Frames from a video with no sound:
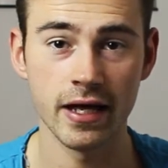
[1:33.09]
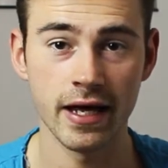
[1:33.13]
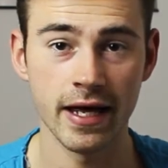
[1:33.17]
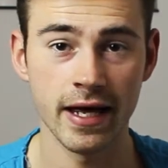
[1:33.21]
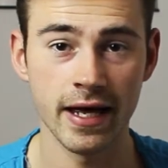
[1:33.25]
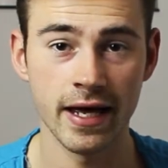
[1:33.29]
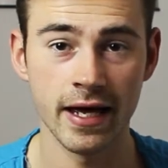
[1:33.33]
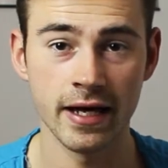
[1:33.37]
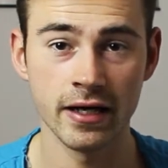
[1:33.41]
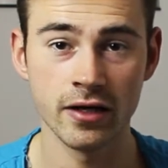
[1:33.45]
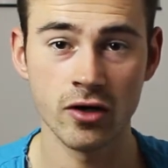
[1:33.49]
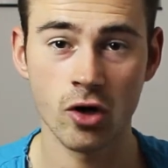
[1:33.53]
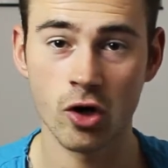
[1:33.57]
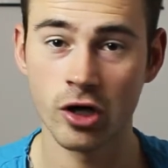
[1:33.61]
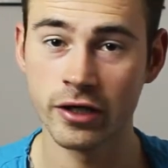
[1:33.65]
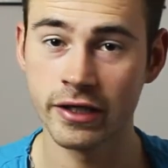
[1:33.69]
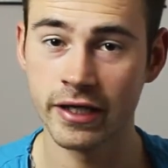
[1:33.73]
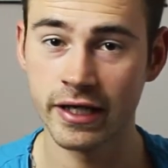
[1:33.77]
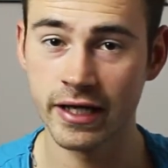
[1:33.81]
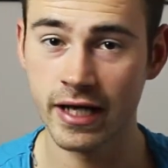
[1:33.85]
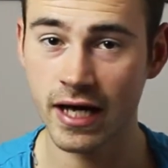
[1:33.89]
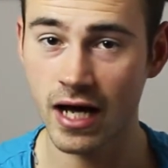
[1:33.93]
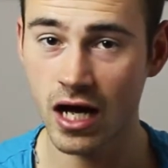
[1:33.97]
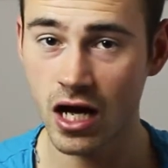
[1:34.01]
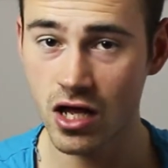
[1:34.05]
and on
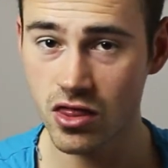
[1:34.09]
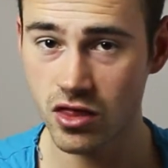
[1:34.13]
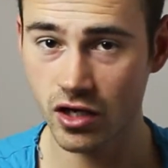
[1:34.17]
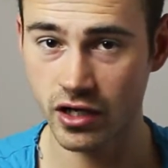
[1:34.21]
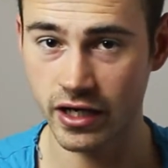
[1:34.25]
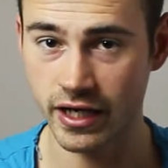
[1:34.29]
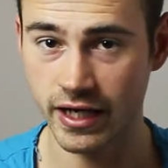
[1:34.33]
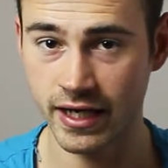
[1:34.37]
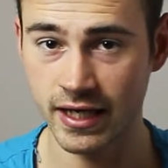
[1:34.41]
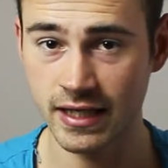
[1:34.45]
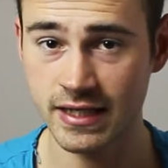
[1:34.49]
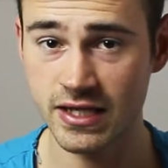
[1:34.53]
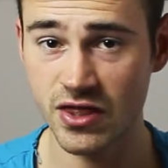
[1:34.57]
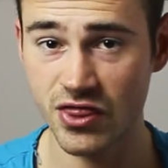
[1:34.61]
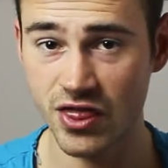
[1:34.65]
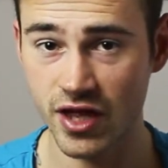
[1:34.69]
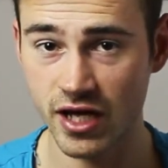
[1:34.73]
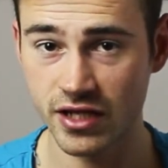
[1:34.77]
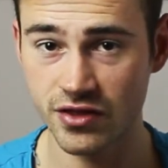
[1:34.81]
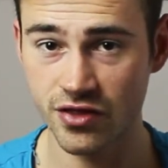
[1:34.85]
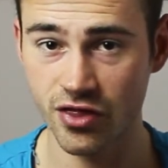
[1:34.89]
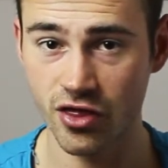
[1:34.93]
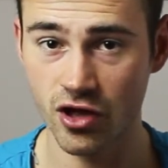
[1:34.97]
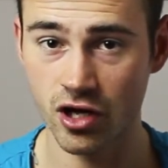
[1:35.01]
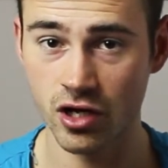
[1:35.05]
the other hand,
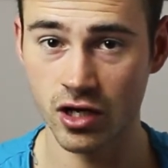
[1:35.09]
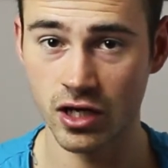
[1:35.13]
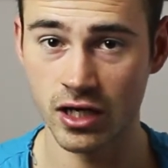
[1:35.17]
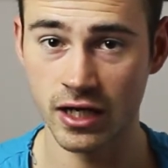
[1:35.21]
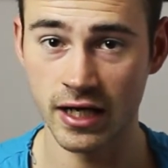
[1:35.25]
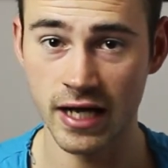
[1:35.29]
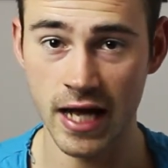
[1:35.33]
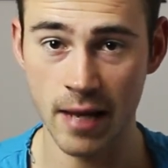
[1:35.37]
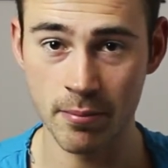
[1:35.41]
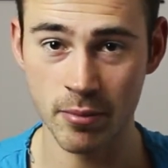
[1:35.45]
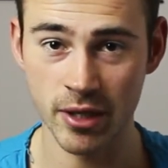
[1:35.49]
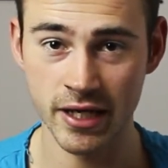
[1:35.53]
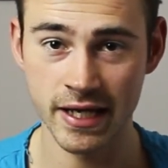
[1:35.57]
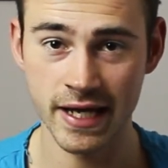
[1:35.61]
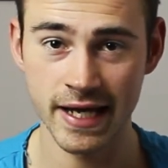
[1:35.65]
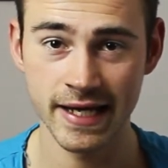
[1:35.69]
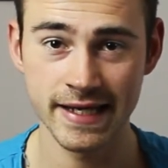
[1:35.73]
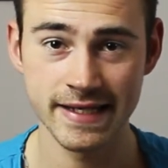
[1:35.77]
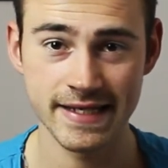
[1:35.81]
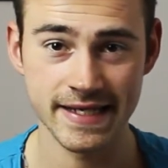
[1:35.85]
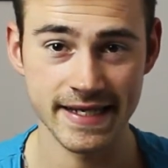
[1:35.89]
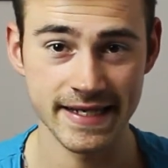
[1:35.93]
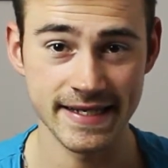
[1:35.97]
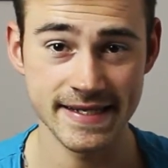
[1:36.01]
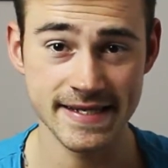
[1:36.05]
that the
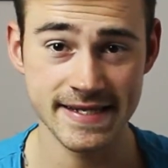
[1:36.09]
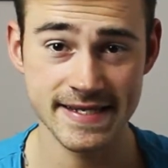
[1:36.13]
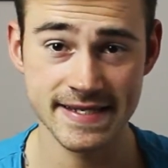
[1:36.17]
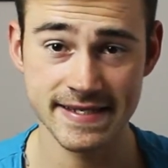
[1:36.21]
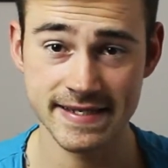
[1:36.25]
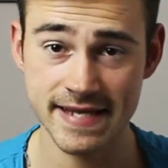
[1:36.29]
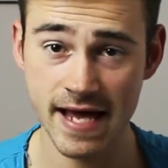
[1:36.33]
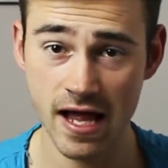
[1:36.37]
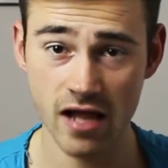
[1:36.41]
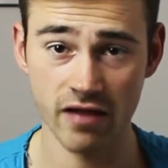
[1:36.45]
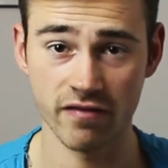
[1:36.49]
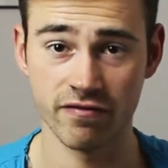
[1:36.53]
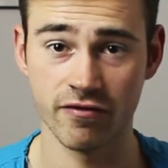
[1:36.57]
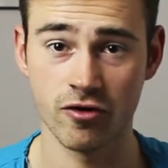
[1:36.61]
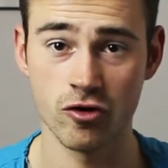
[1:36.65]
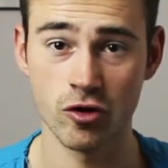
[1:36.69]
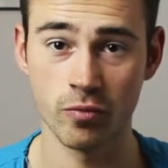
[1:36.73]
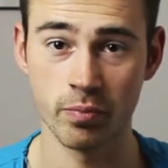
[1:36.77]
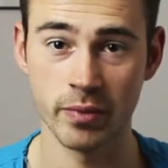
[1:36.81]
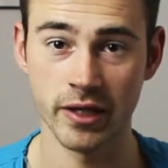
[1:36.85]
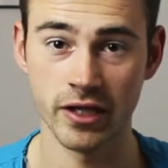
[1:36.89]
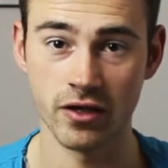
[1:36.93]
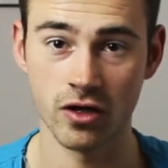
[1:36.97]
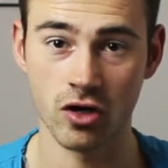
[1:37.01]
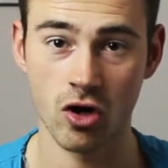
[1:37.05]
lemonade itself could
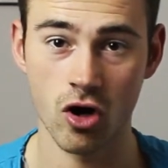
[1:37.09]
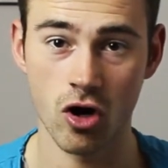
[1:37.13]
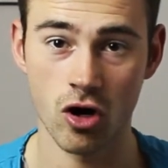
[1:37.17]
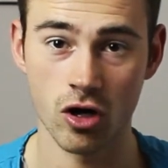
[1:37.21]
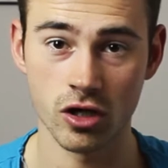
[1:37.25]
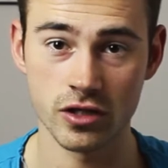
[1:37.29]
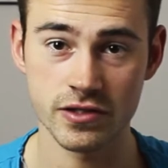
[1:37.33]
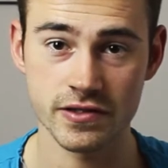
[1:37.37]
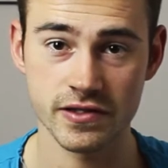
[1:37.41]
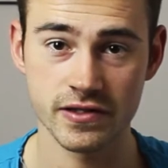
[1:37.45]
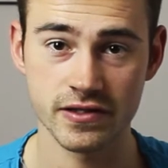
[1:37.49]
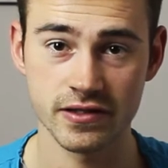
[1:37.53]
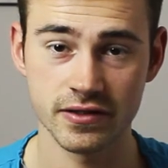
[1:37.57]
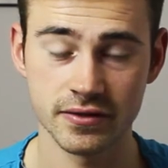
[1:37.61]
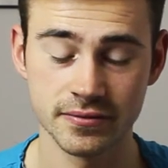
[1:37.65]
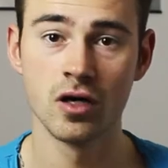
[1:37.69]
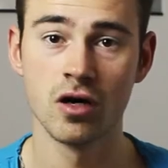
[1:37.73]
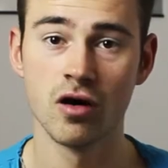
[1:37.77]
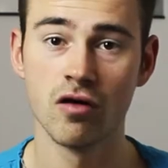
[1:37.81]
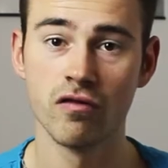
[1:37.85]
be the cause.